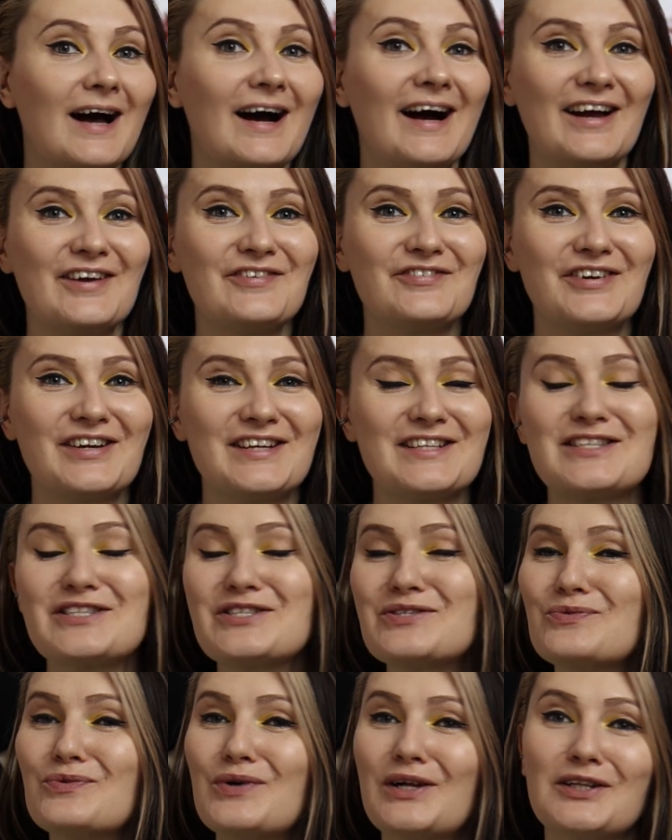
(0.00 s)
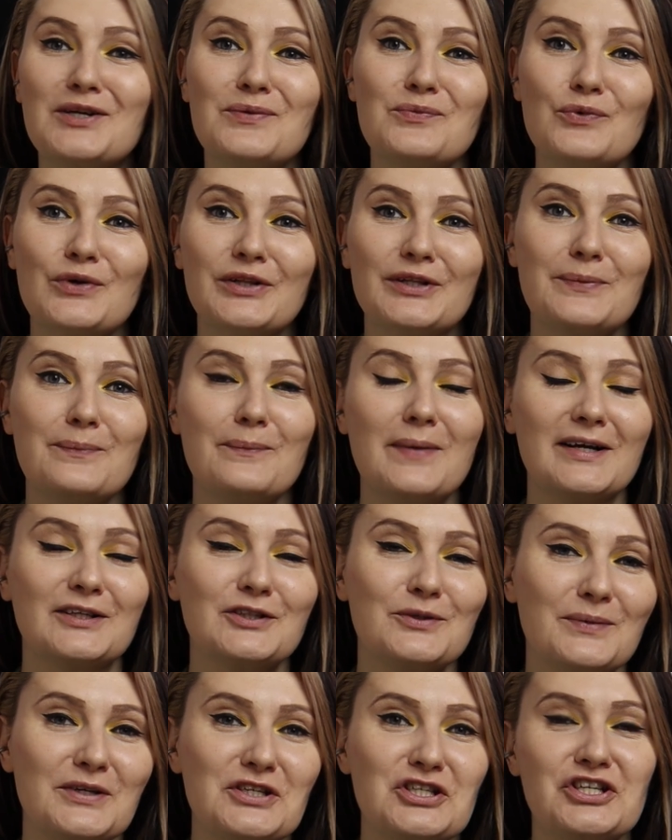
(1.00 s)
Hi friends, welcome
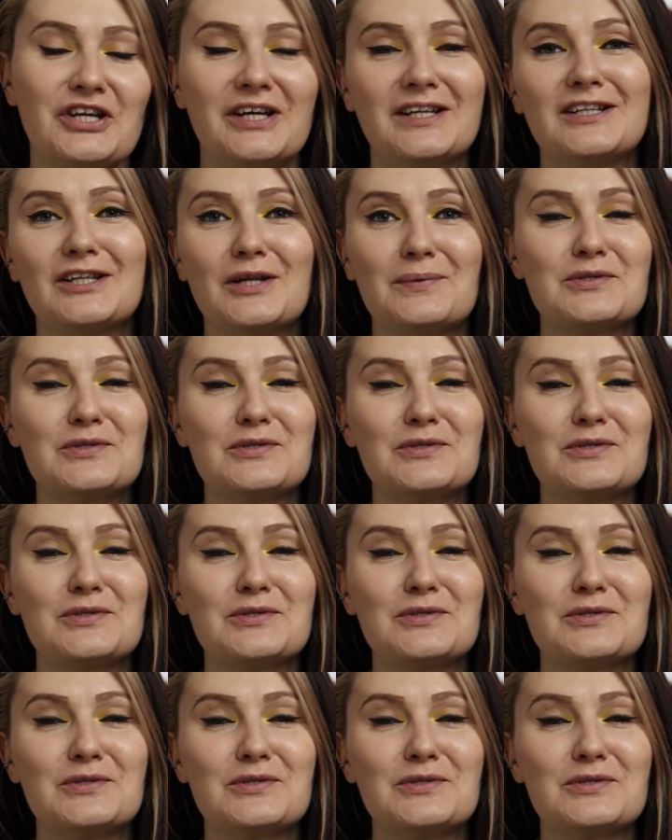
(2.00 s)
back to my channel.